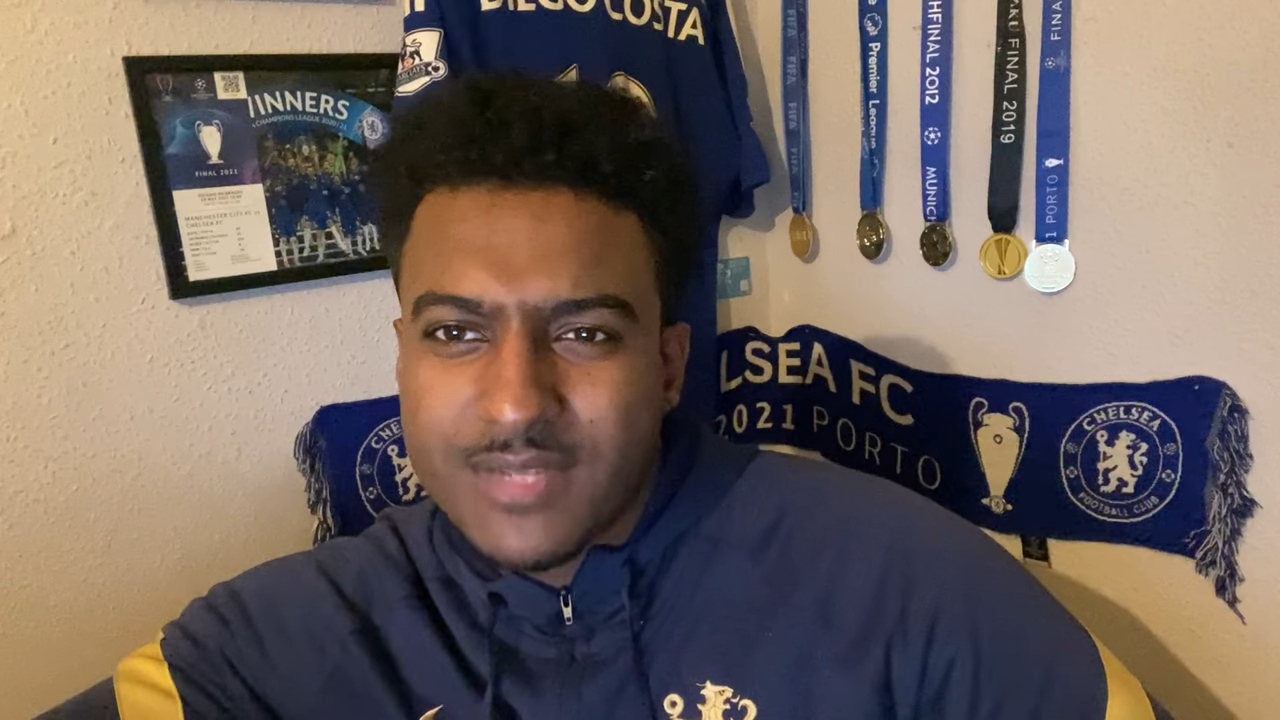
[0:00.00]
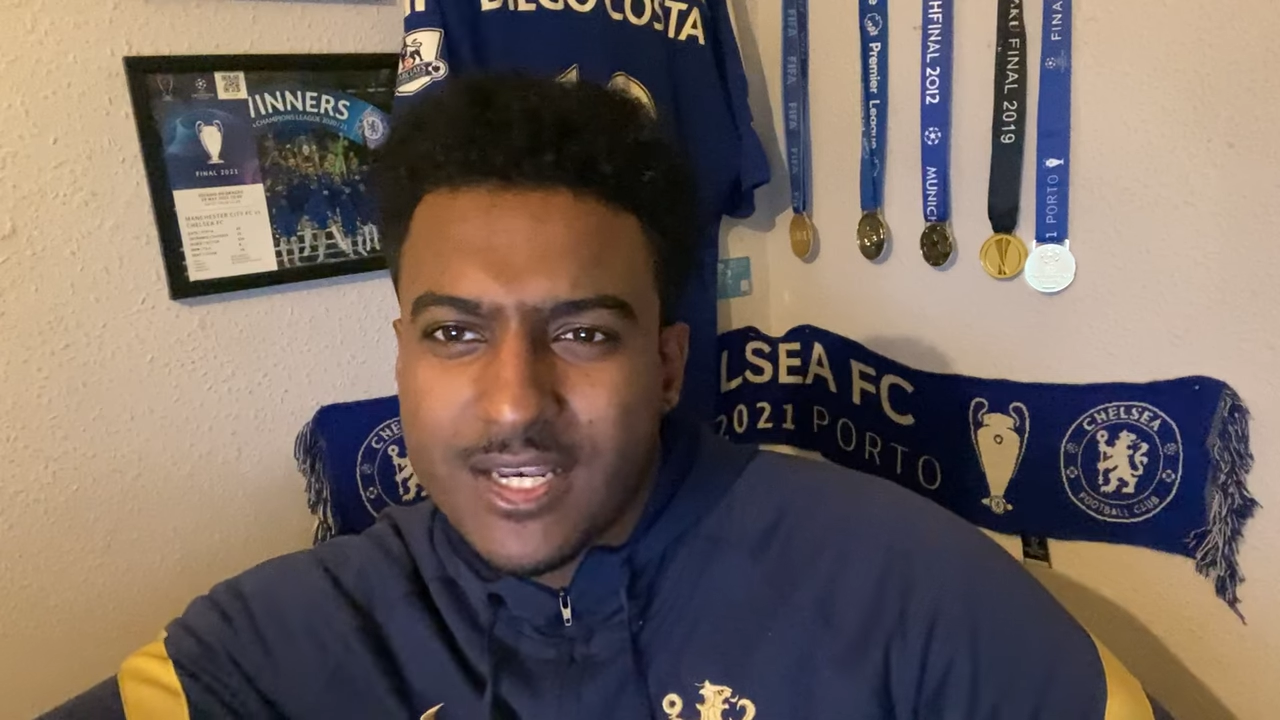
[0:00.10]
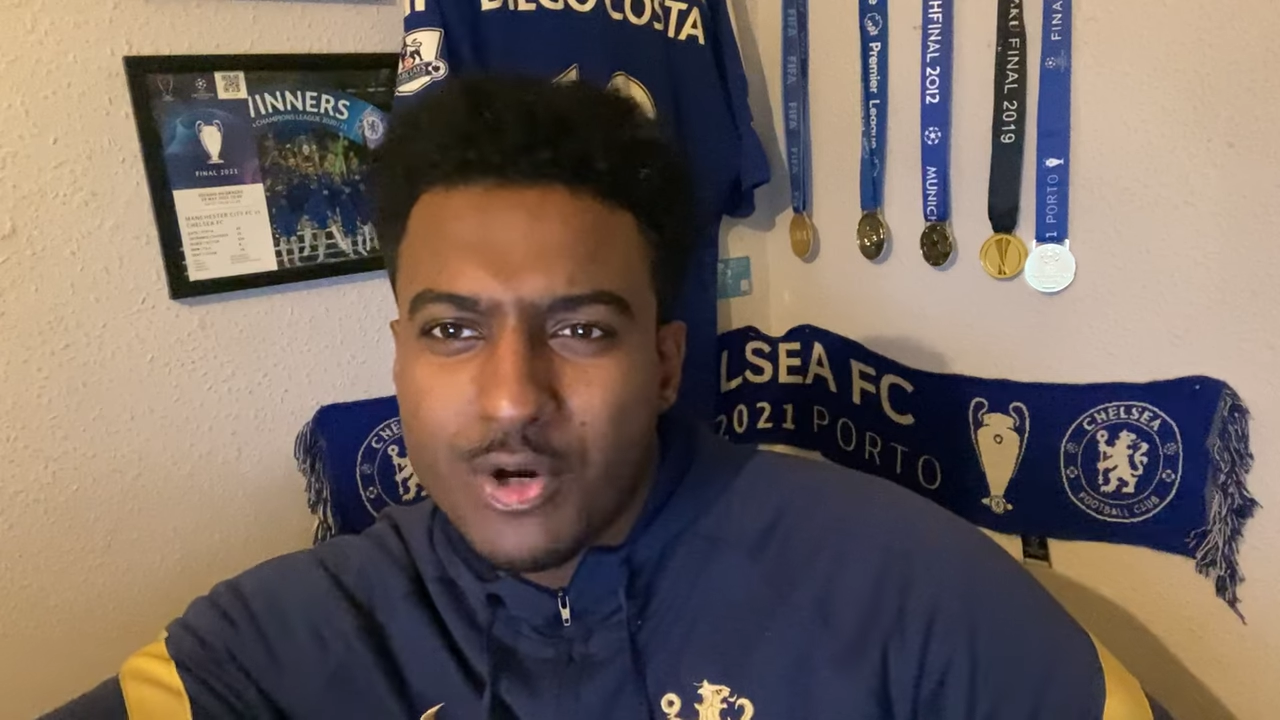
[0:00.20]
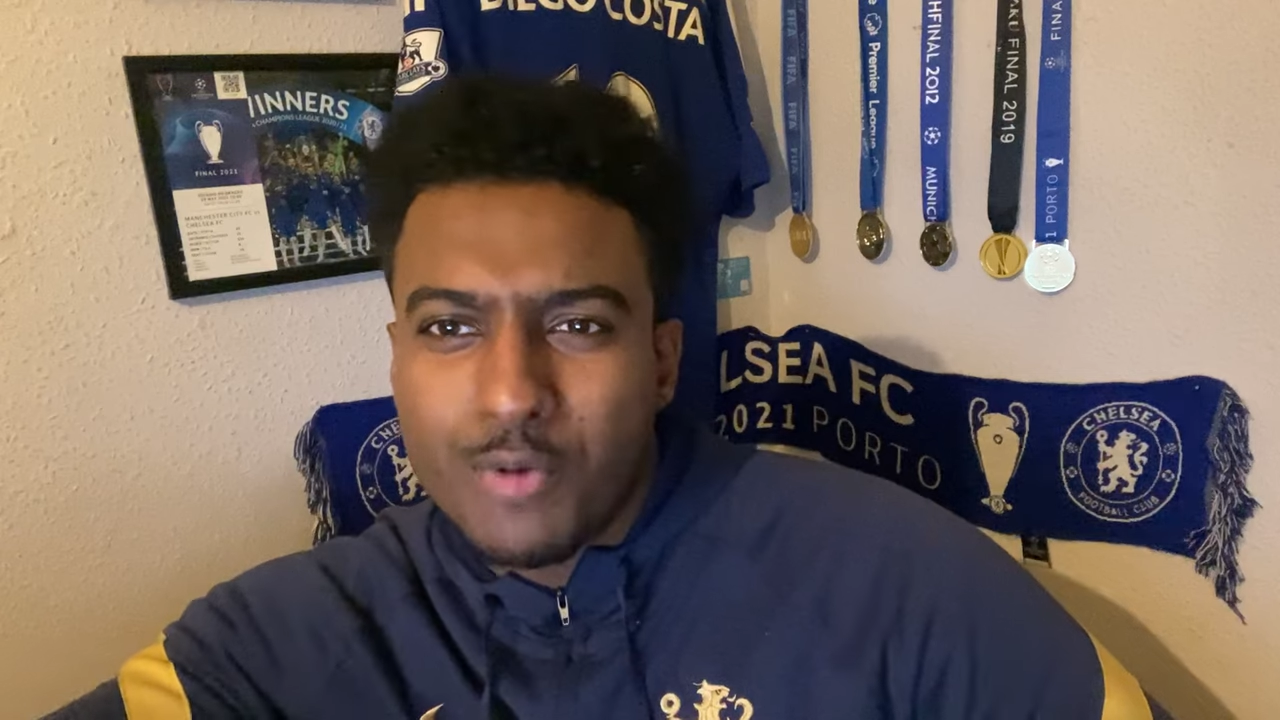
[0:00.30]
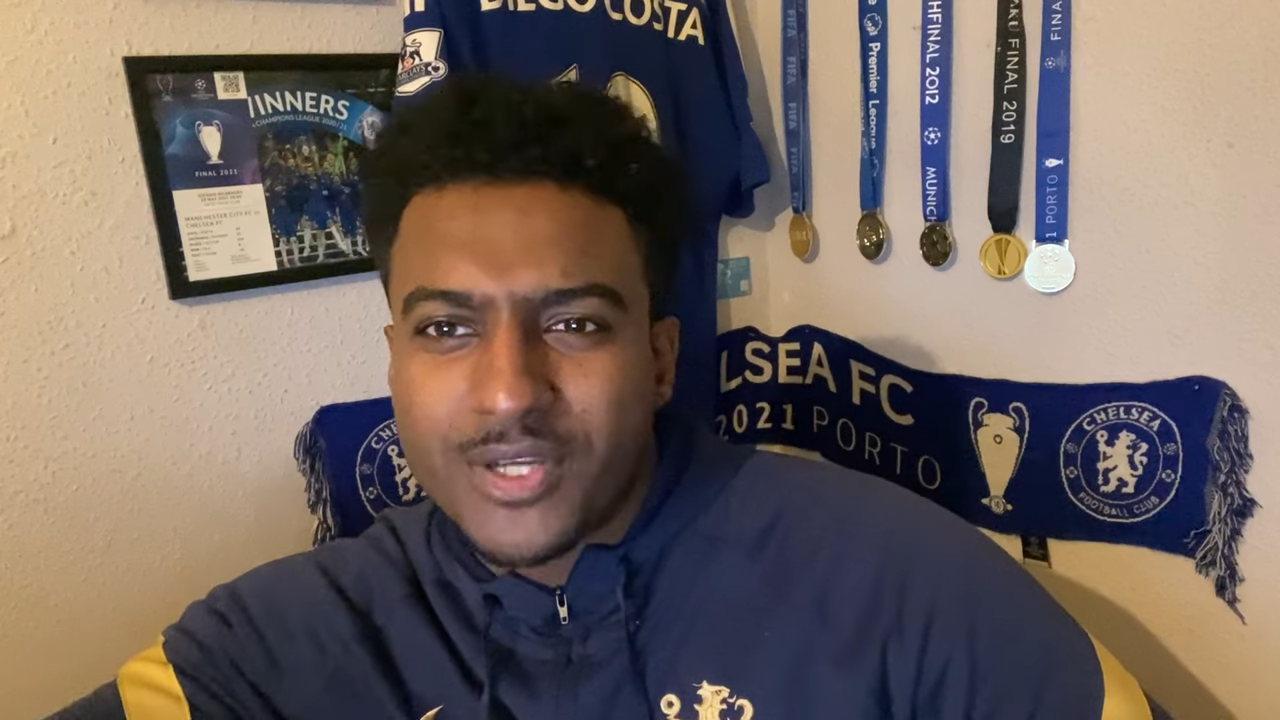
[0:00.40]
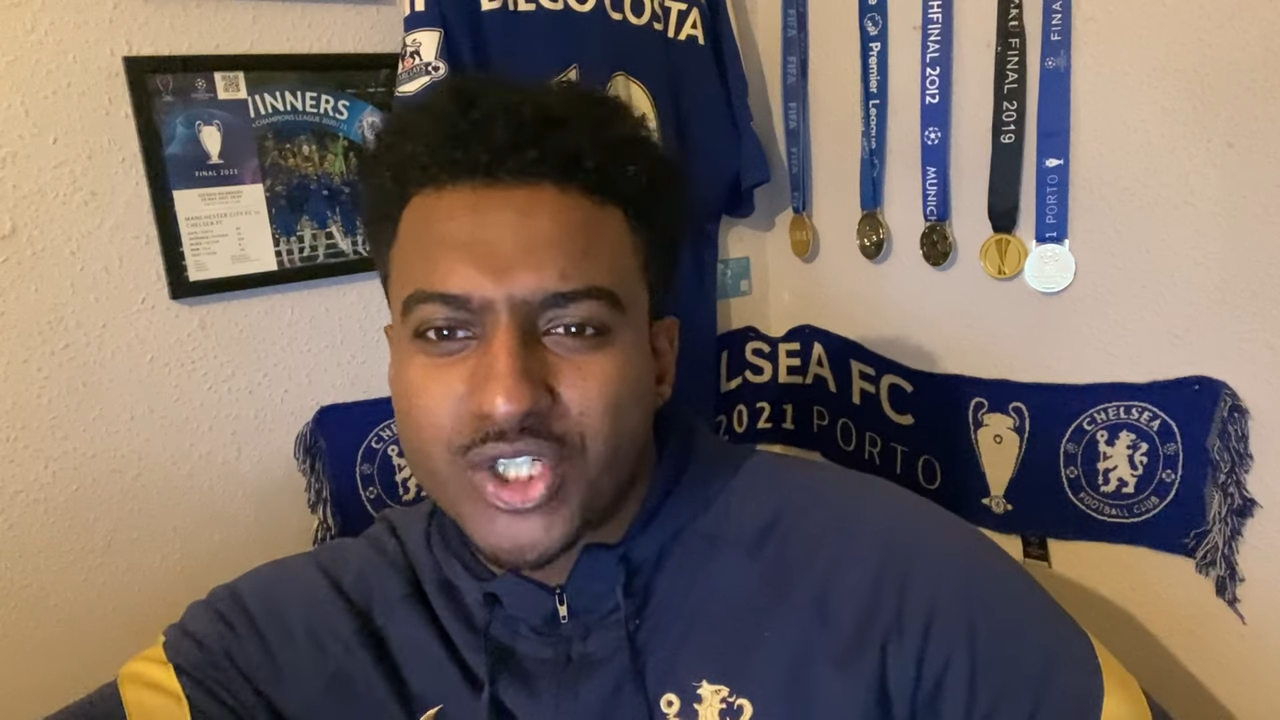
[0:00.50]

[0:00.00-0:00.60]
a little bit